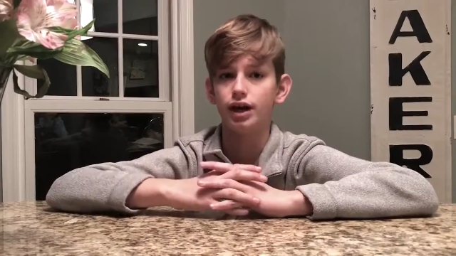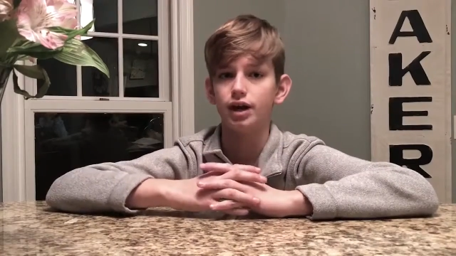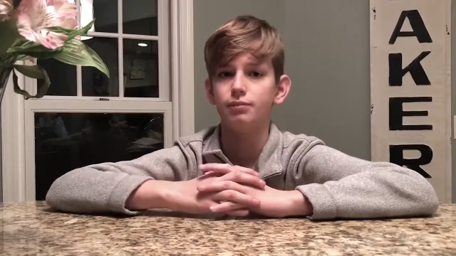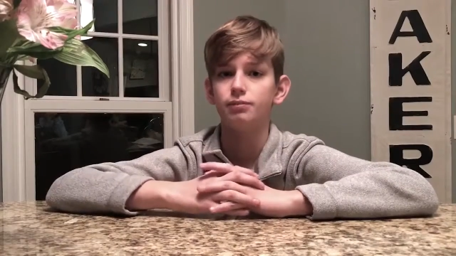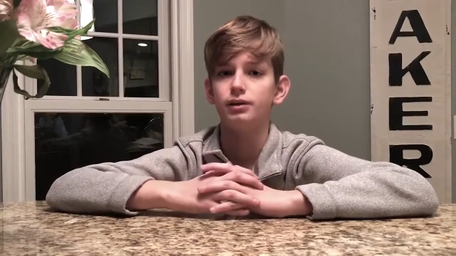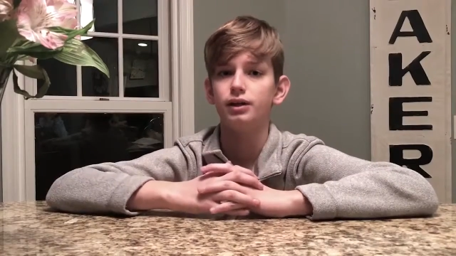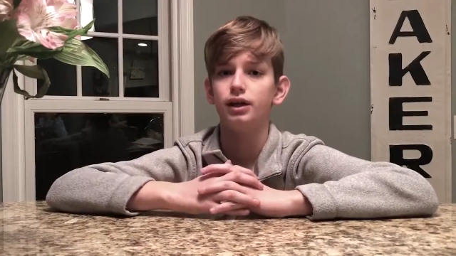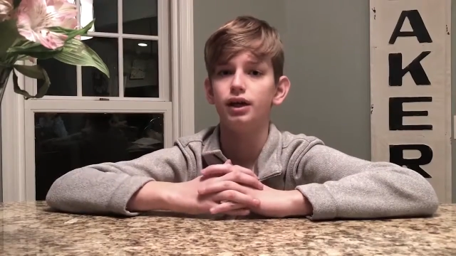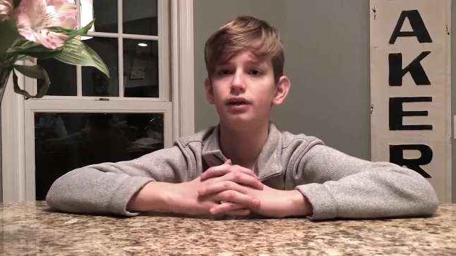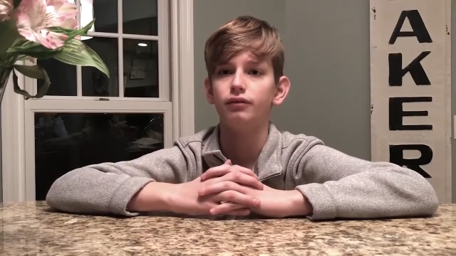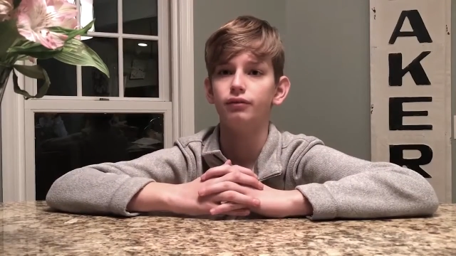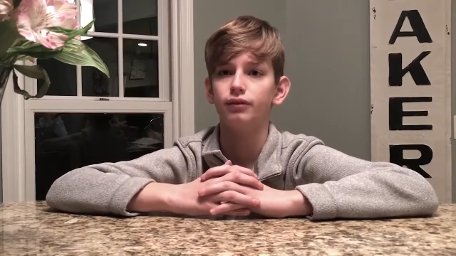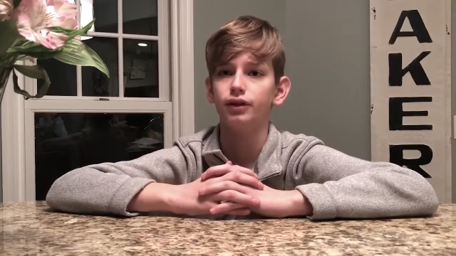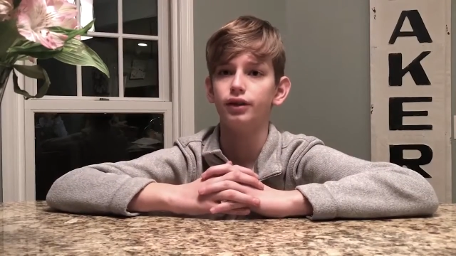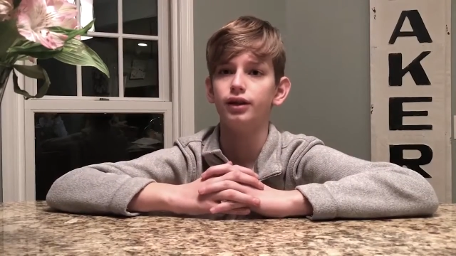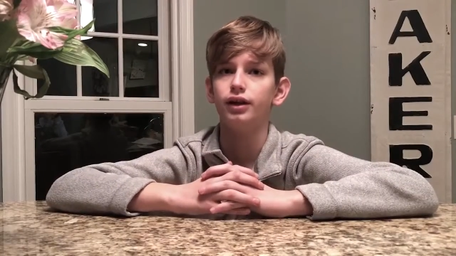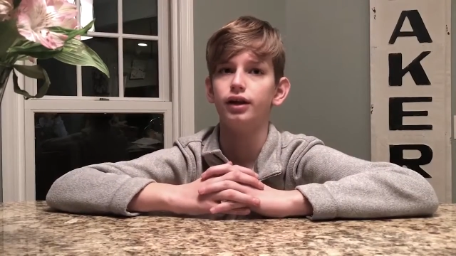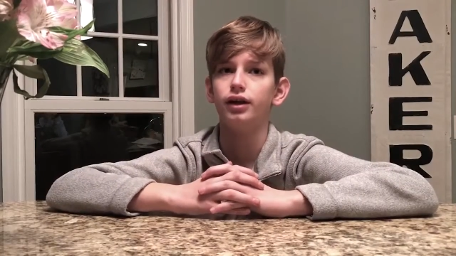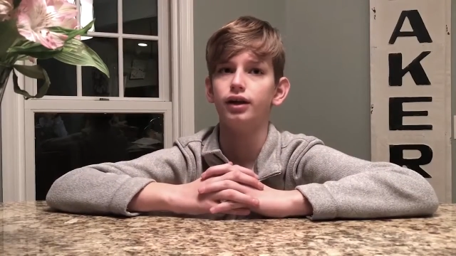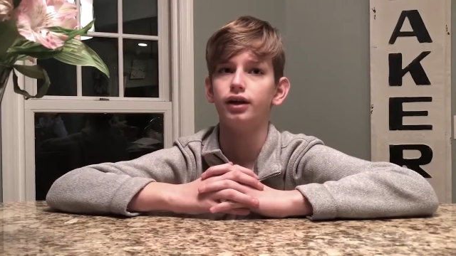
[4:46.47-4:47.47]
happy every
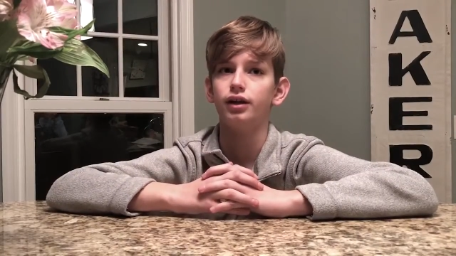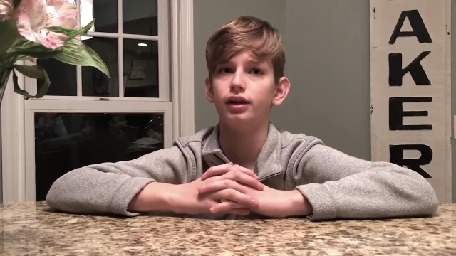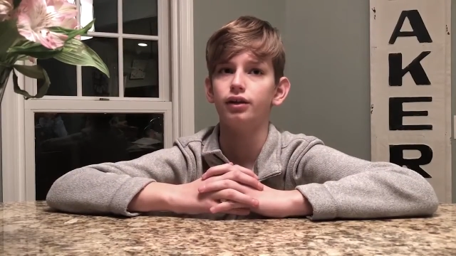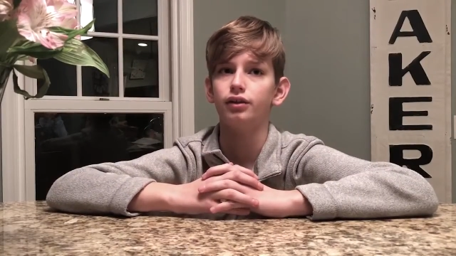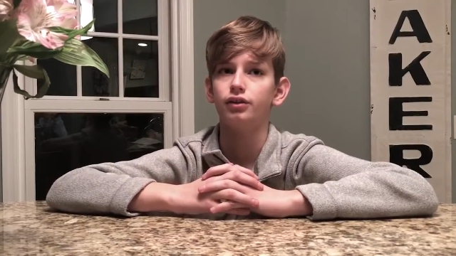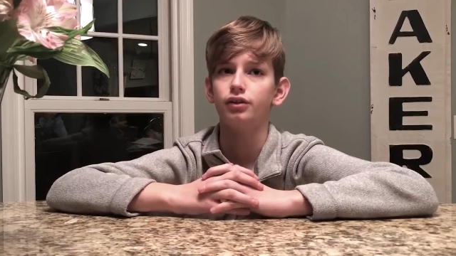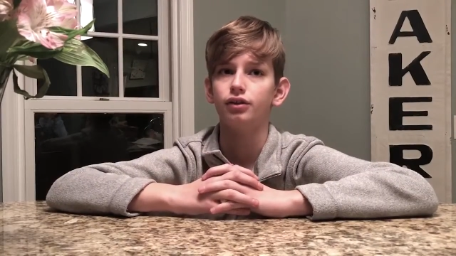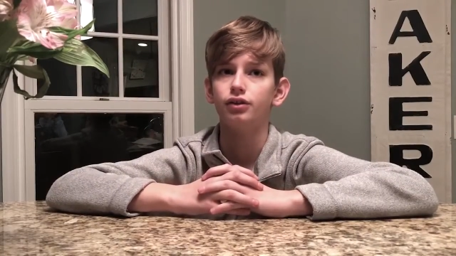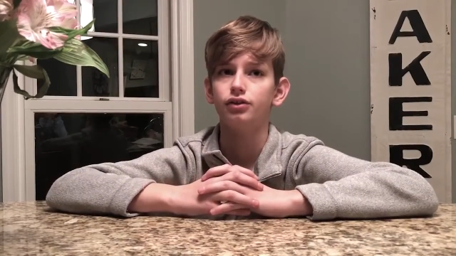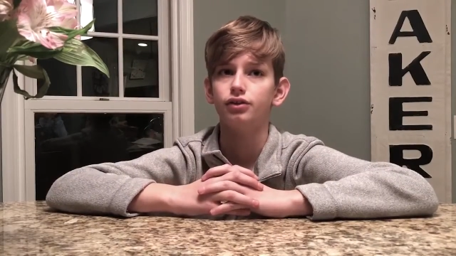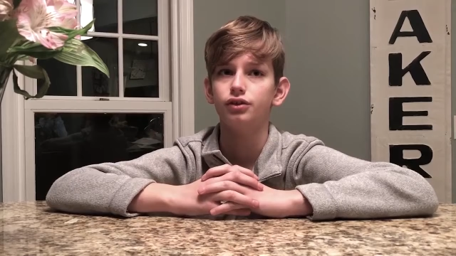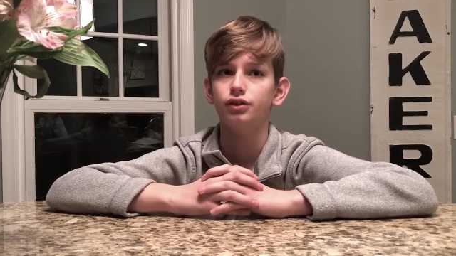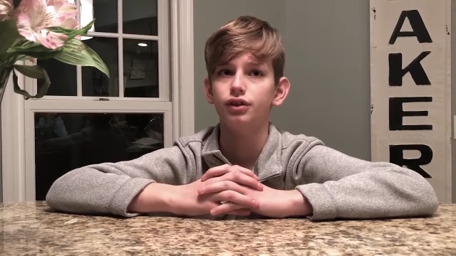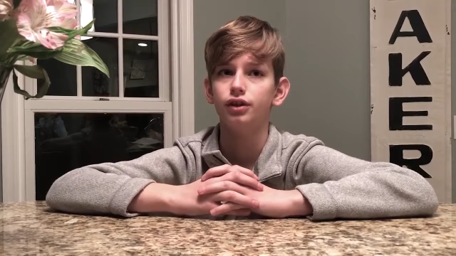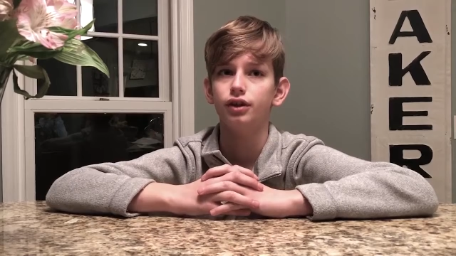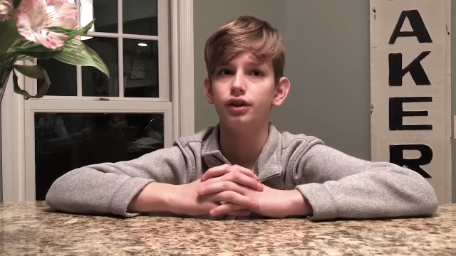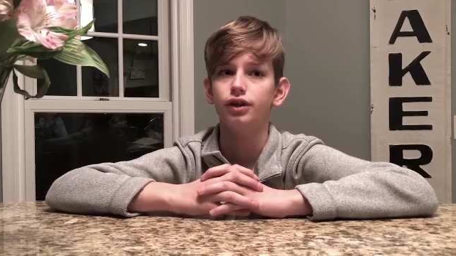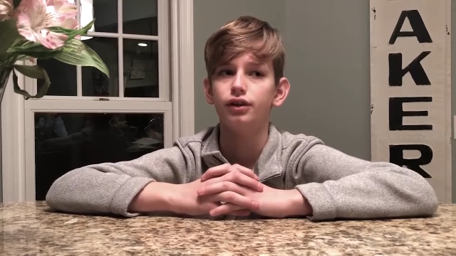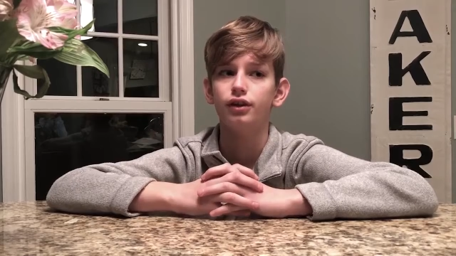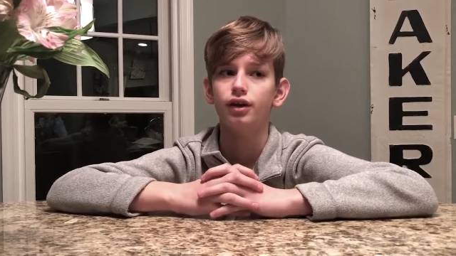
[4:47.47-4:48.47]
day because
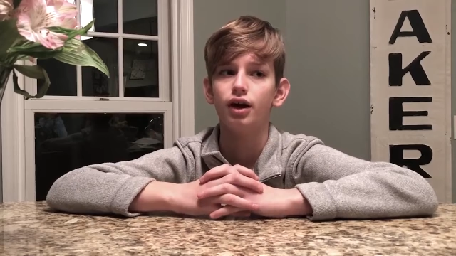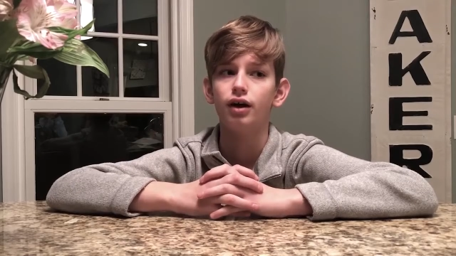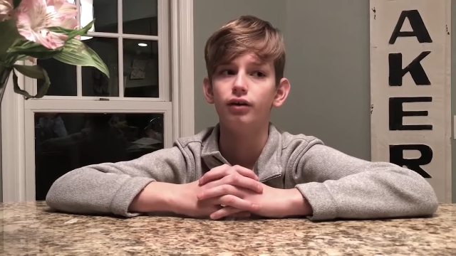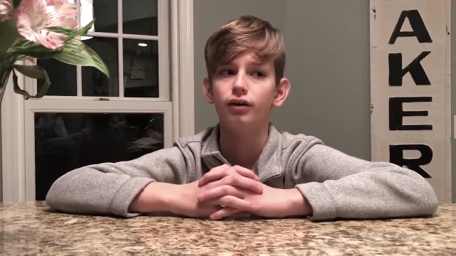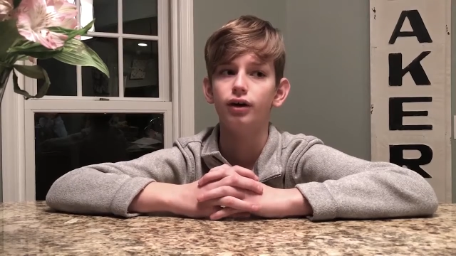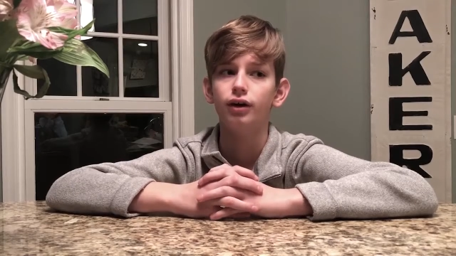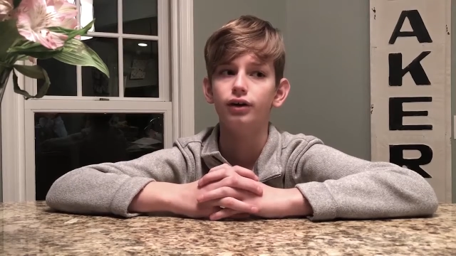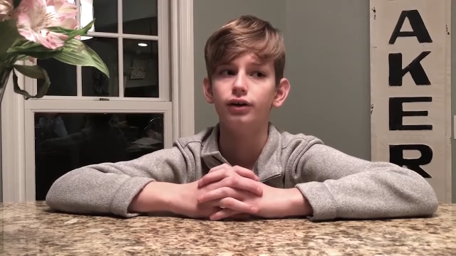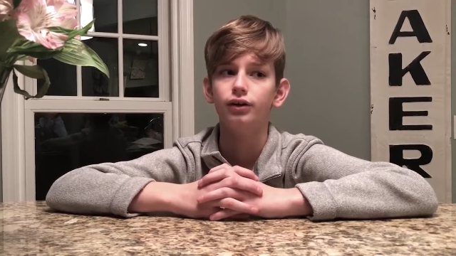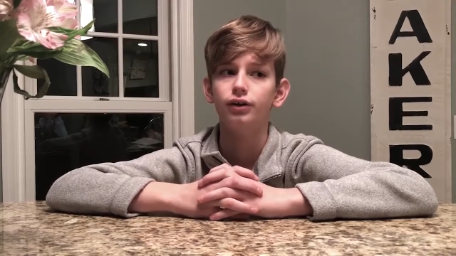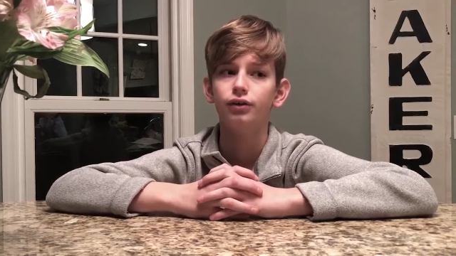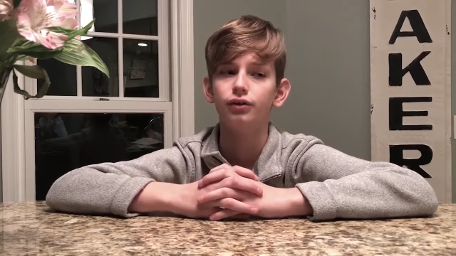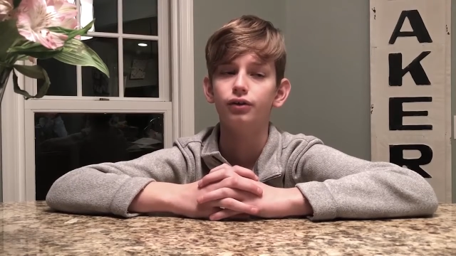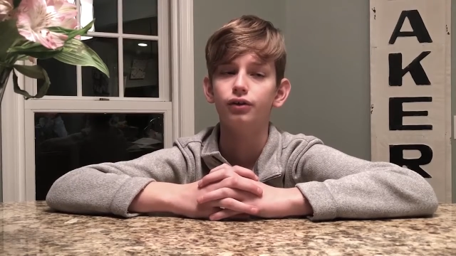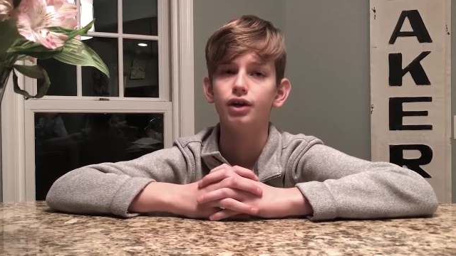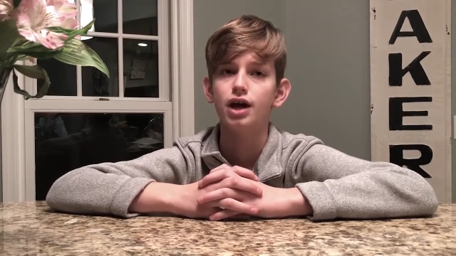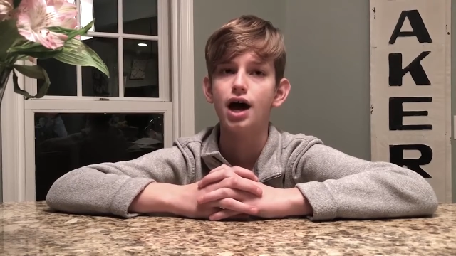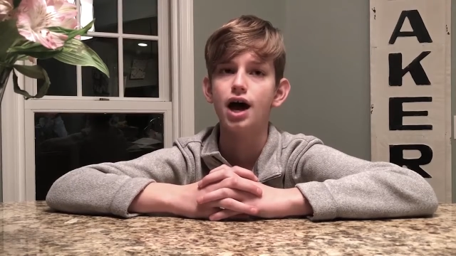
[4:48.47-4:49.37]
usually that's how I used to